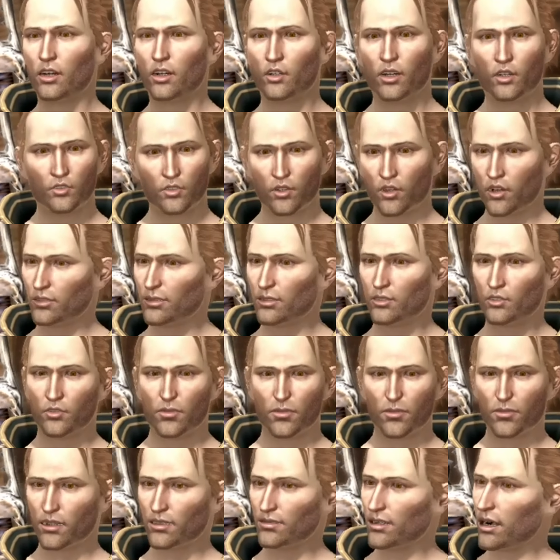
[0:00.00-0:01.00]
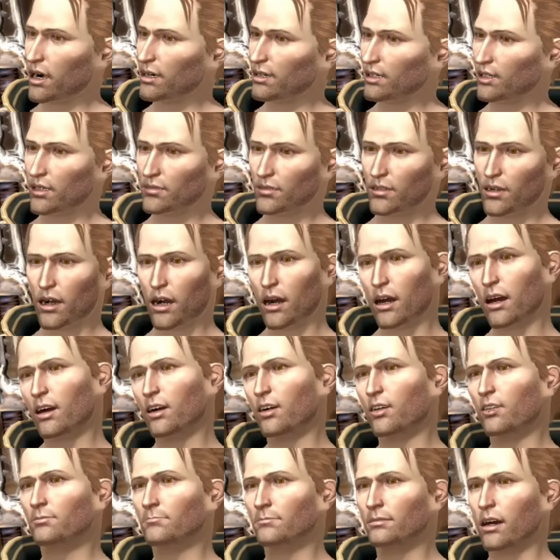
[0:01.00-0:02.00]
And who are you to decide that
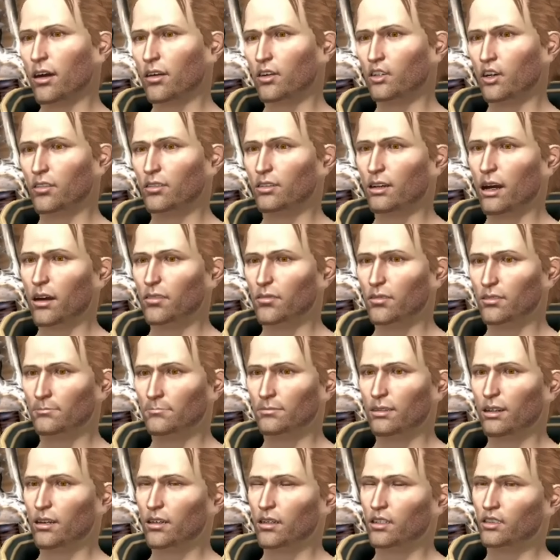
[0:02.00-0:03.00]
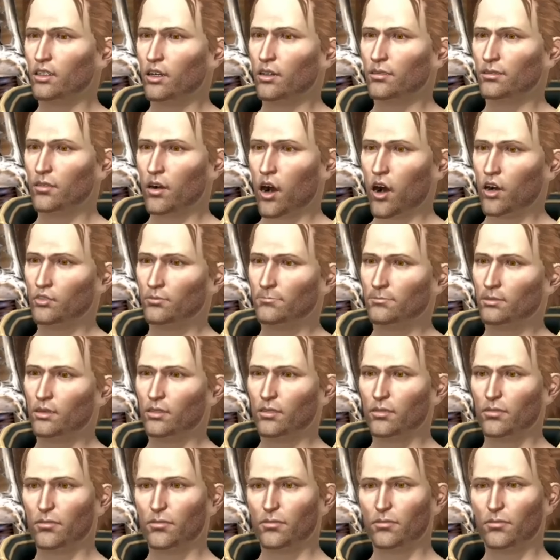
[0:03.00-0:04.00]
how the Maker created me isn't
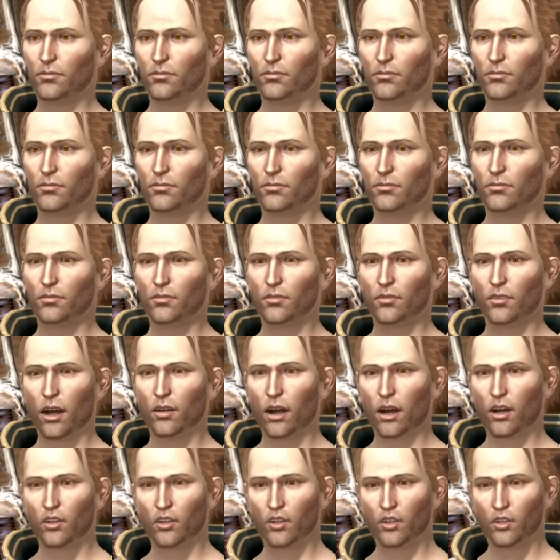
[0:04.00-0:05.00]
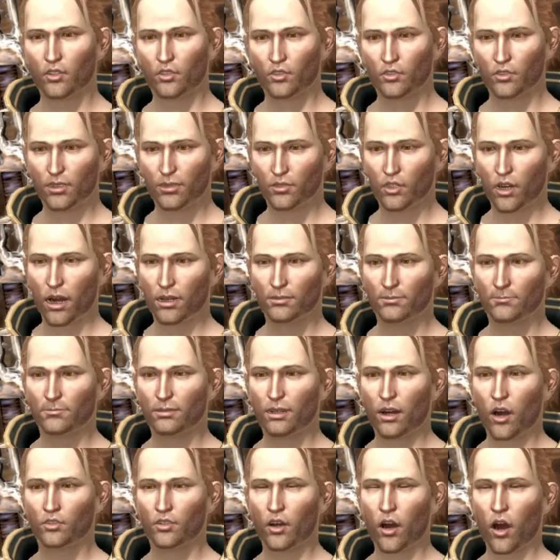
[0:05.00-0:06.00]
normal? Now, will you aid me or